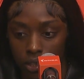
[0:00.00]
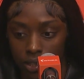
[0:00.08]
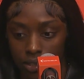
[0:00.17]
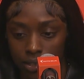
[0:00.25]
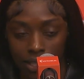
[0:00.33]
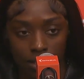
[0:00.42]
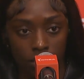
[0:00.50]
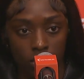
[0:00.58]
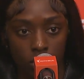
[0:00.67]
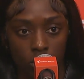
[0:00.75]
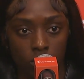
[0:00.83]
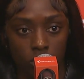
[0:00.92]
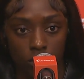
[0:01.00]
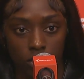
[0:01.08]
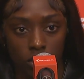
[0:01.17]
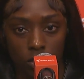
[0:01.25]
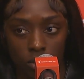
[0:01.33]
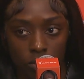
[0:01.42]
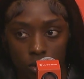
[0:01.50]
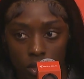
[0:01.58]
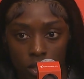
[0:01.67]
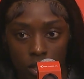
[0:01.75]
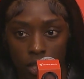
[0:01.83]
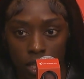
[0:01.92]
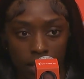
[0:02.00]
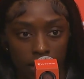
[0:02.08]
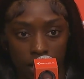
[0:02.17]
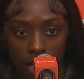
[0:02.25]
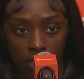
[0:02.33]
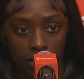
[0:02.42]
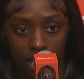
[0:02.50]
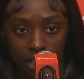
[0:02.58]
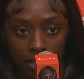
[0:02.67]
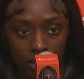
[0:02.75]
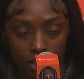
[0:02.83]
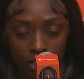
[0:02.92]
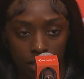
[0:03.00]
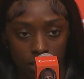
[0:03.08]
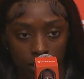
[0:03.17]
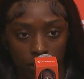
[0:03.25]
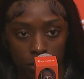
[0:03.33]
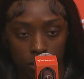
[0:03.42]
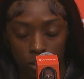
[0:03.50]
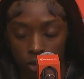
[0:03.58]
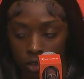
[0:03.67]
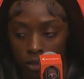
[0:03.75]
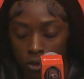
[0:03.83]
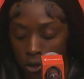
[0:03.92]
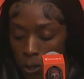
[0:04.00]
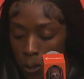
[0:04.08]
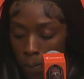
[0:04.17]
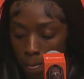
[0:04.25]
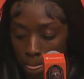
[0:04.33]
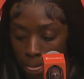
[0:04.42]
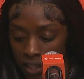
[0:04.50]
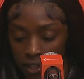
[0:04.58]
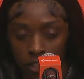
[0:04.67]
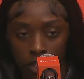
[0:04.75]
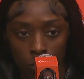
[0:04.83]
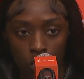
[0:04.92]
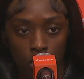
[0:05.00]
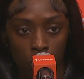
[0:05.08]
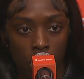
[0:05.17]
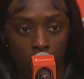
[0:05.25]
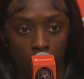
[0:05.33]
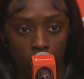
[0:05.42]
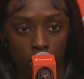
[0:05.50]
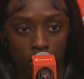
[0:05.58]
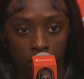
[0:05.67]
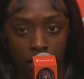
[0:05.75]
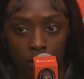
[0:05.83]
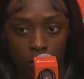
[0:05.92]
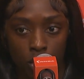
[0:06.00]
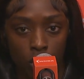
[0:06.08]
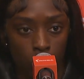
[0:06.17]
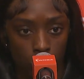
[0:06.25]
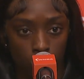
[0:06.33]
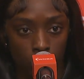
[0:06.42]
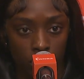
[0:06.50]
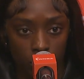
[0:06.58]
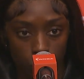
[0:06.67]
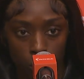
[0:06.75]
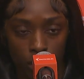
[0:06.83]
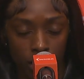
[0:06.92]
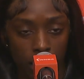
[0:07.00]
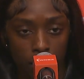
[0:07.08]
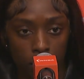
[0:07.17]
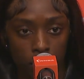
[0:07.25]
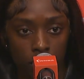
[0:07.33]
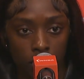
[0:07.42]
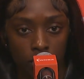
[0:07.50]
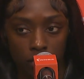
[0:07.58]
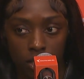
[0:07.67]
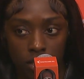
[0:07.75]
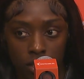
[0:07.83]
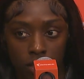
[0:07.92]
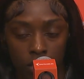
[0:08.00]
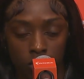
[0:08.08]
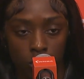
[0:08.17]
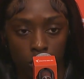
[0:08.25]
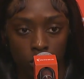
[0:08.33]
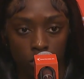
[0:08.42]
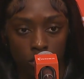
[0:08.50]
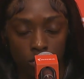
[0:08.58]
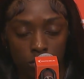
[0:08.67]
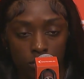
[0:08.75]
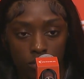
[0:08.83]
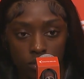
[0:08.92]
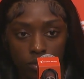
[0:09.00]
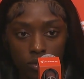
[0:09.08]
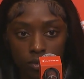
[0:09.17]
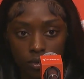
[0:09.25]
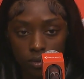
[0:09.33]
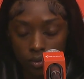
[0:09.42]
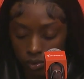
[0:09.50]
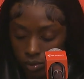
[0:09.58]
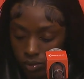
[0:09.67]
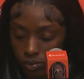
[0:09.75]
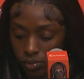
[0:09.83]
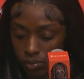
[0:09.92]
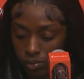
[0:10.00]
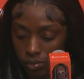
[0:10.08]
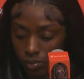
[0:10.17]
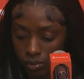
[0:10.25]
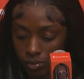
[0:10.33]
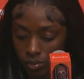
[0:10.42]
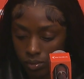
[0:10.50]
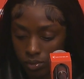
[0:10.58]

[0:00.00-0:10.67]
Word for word: set the tone, so anything under that is just unacceptable. So I think that we know how we want to play and we know what we're capable of, and that's what we're going to do. Last question, second round.